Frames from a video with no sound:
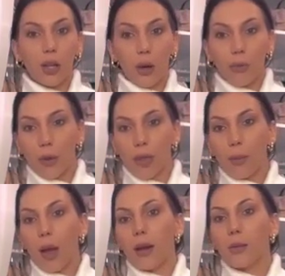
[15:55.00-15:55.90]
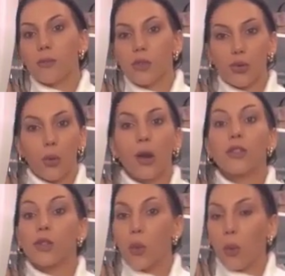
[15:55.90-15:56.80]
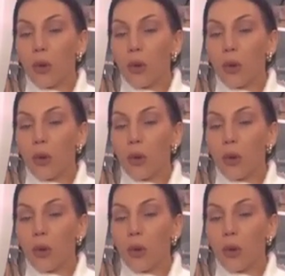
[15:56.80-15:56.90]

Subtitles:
you know, for the bottoms, shorts,